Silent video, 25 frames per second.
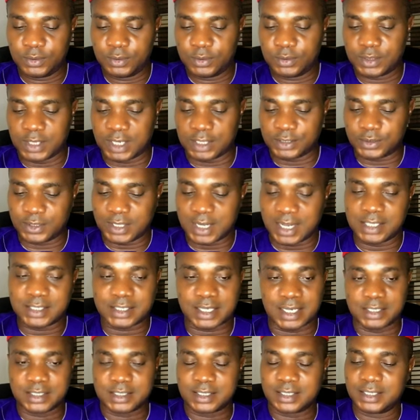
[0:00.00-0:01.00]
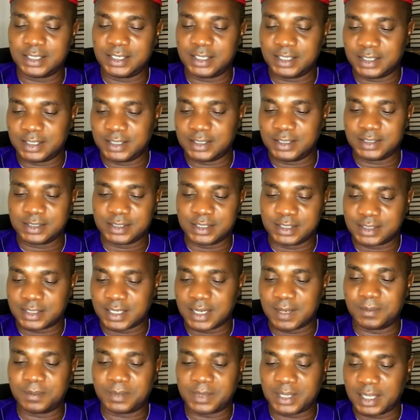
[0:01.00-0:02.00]
So as you guys can see, it's the
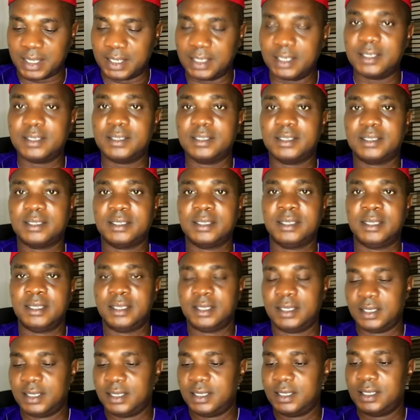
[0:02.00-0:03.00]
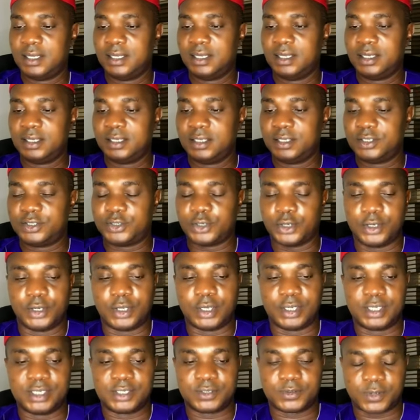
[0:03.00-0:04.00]
same thing showing
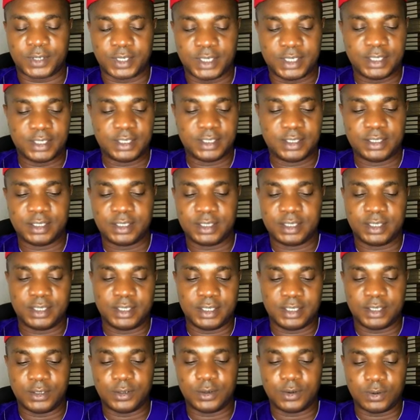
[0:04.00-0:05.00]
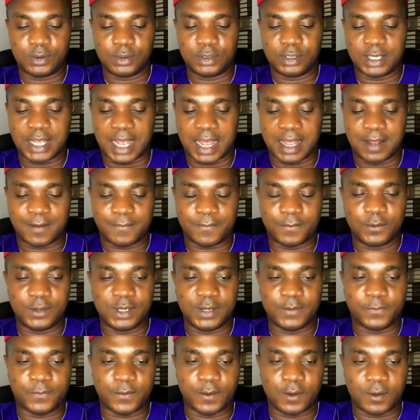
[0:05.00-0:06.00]
on the screen. The whole I have
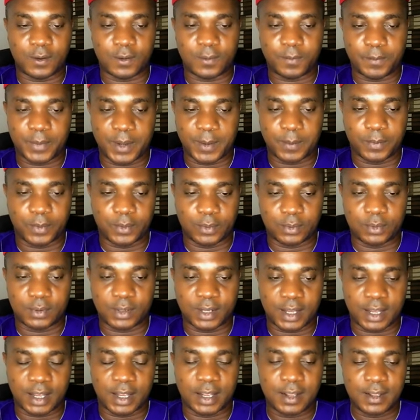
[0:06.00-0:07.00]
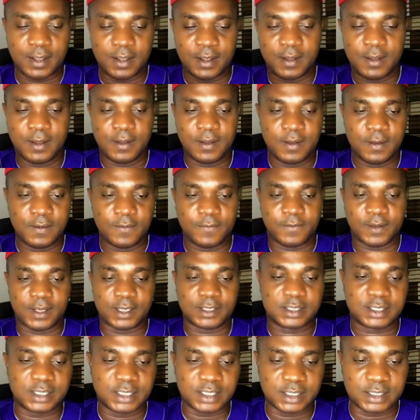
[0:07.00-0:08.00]
only four people here.
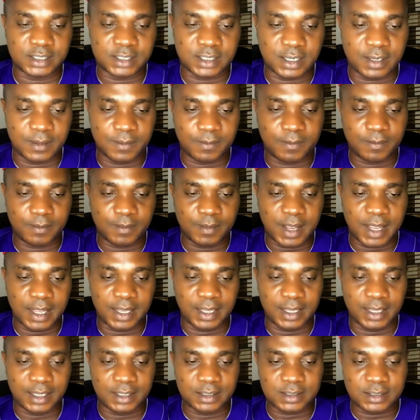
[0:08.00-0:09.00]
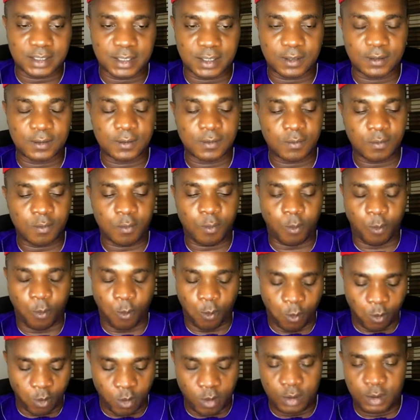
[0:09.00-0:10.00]
First is um, my Airtel.
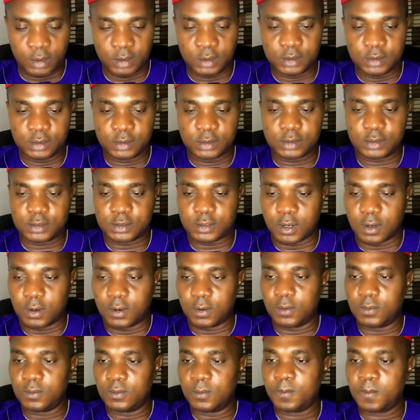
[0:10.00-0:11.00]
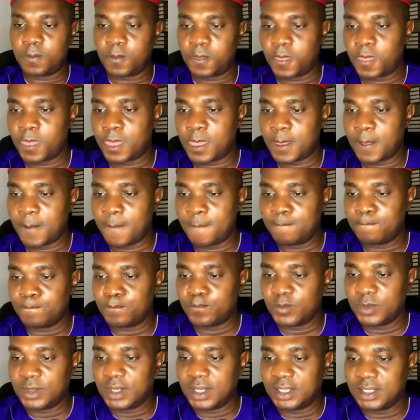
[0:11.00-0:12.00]
So
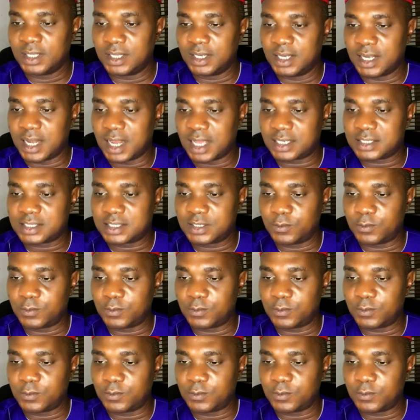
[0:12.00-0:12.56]
the next